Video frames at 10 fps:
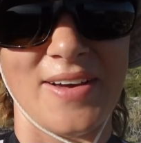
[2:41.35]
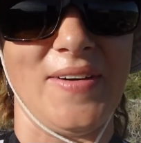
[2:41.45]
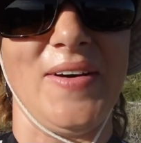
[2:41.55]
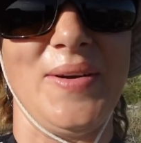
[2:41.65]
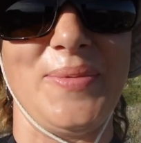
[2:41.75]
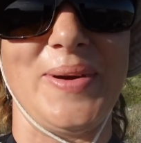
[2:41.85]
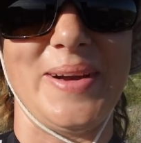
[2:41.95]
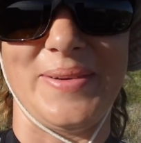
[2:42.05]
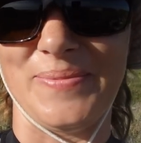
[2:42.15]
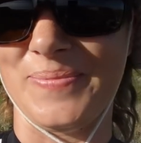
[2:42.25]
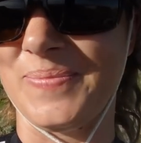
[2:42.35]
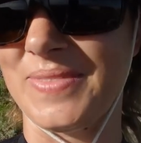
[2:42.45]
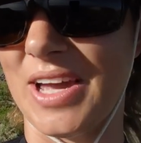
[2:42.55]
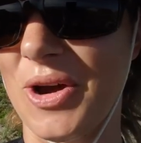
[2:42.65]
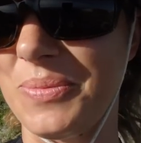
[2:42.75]
I hope we're um,
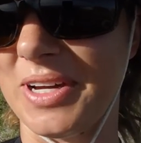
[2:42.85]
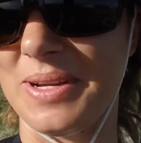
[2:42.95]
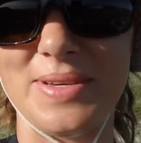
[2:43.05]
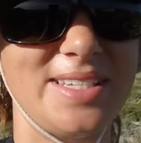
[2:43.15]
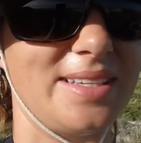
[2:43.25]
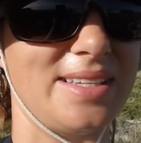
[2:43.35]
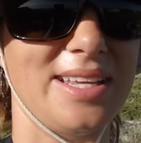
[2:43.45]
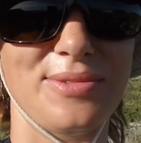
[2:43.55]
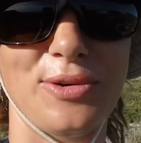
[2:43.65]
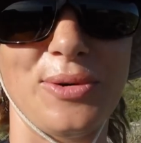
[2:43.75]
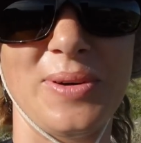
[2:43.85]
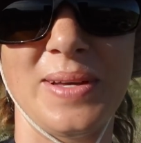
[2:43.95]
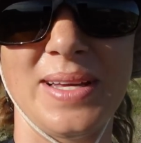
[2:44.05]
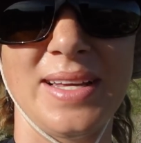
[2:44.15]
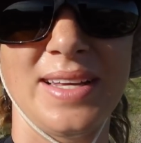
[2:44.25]
I hope we're going to be successful.
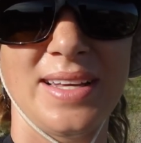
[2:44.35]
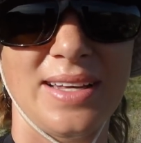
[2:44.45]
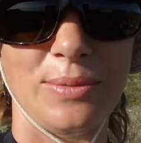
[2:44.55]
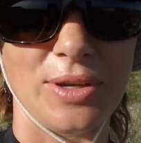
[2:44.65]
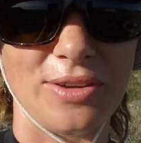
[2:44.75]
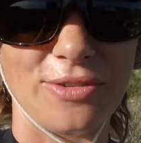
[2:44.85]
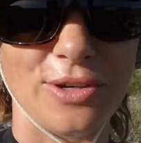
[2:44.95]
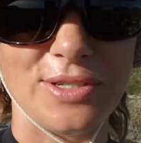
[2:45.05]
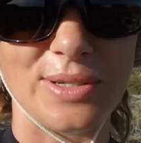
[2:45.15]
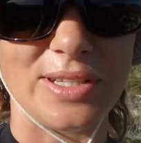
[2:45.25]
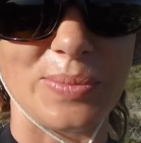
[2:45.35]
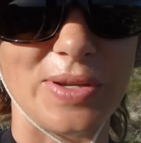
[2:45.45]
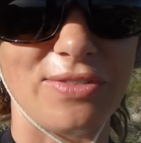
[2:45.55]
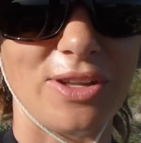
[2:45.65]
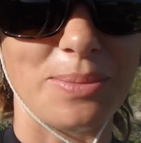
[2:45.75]
Looking forward to a little
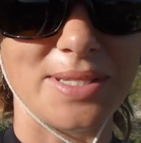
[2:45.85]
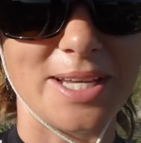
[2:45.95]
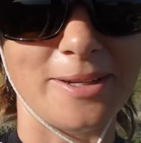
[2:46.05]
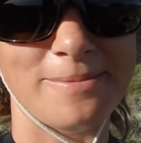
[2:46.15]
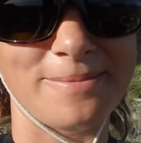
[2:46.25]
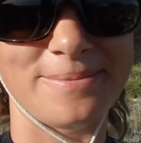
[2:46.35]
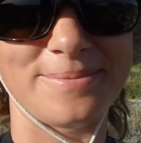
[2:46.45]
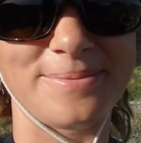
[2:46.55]
bit of lobster.